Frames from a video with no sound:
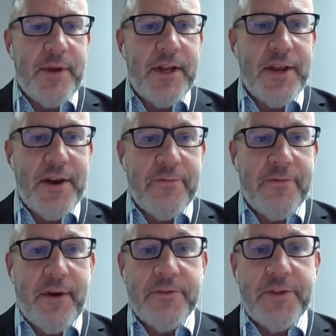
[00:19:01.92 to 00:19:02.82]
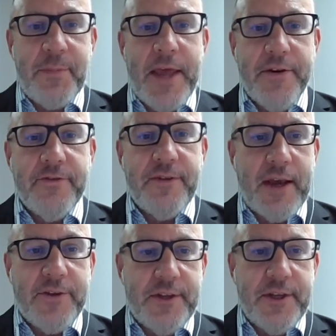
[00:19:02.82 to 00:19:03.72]
billion of spend,
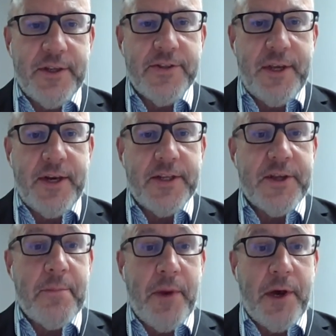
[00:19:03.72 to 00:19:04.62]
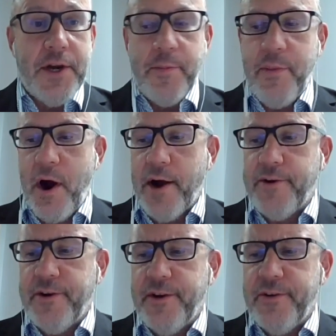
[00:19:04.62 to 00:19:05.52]
actually it is a minor
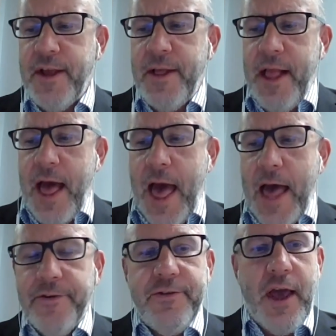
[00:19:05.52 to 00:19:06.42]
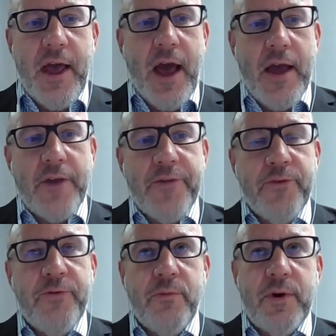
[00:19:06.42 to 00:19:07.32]
part in it. And I
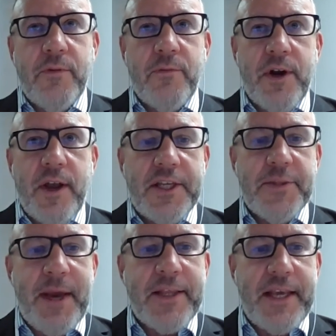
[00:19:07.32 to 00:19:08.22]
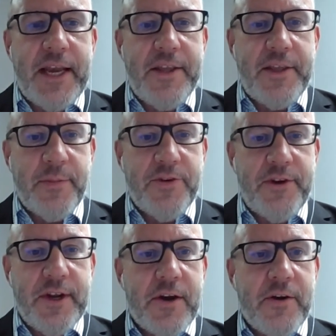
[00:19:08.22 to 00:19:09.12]
suppose we're not expecting anything
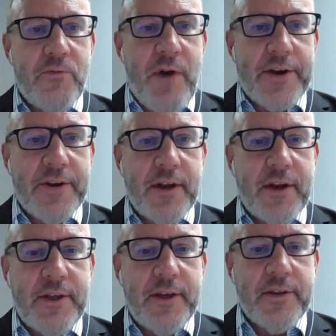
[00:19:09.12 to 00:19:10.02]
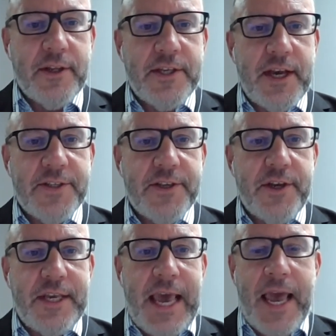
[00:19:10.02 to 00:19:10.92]
particularly radical. I think on the tax
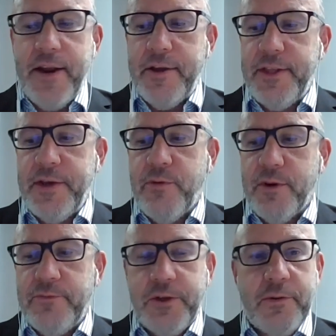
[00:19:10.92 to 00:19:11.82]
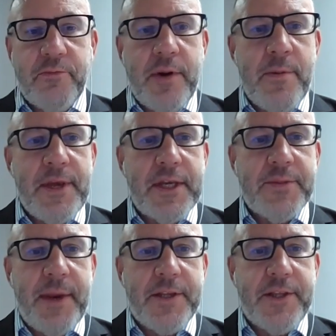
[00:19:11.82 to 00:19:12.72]
side, again, I think what you can probably
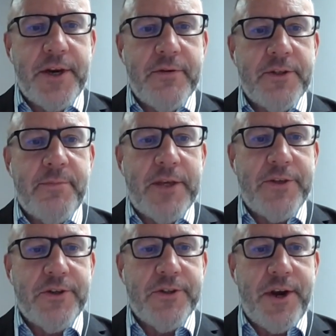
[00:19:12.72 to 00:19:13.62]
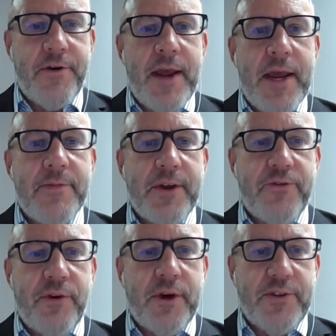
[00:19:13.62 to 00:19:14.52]
expect here is measures that are aimed at
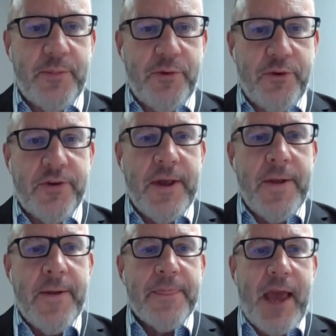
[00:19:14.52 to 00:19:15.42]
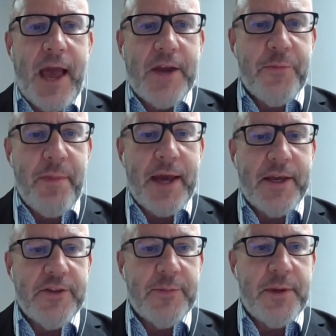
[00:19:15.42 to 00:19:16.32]
trying to put cash back
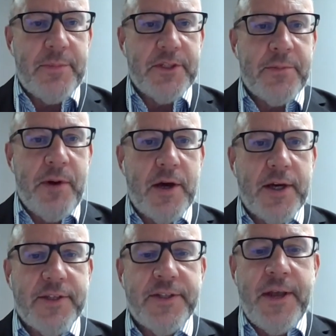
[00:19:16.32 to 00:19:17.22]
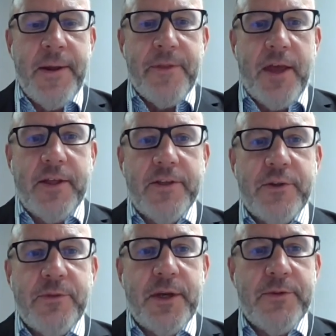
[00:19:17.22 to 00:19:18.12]
into people's pockets. I think
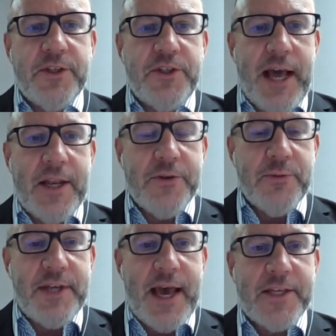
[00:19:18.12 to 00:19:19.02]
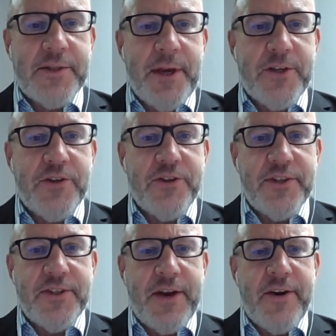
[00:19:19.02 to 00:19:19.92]
sometimes the challenge with tax measures
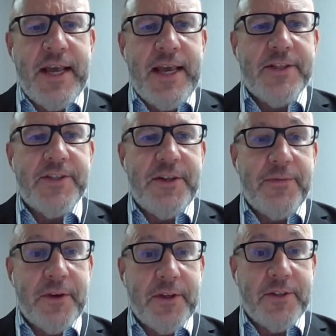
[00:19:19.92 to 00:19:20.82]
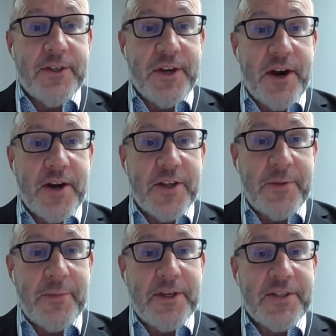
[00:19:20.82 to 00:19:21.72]
is that it's difficult to target
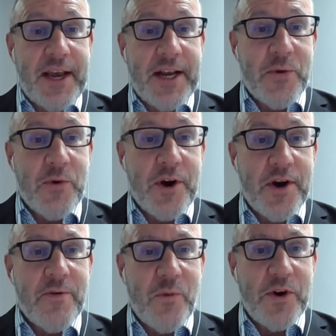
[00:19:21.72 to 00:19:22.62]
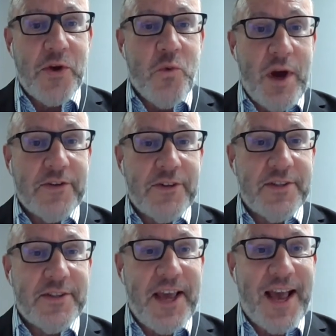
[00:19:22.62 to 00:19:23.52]
them exactly where you want
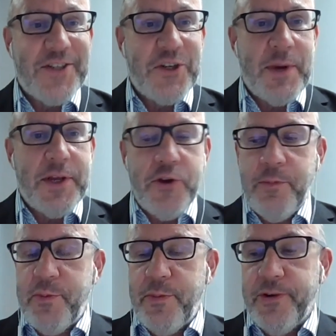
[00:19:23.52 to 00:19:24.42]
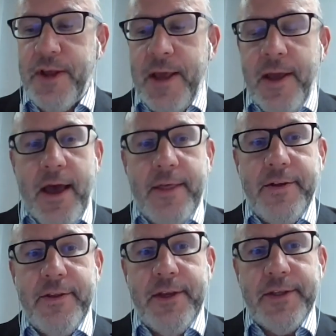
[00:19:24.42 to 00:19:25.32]
the cash to end up. But I
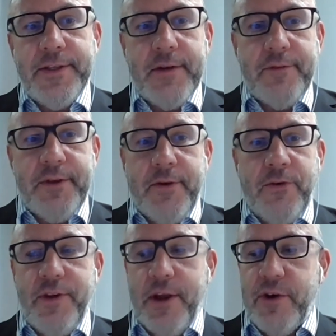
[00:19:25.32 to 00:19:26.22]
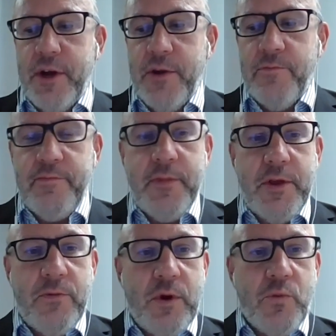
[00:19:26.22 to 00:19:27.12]
think the things that undoubtedly
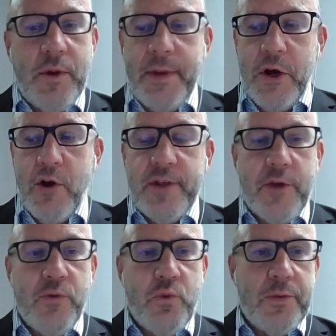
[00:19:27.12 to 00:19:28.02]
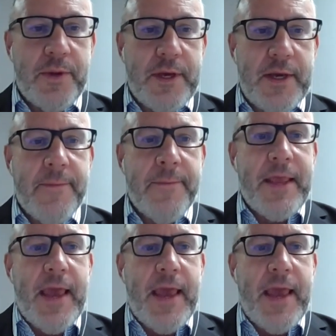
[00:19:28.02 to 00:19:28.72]
will be looked at would be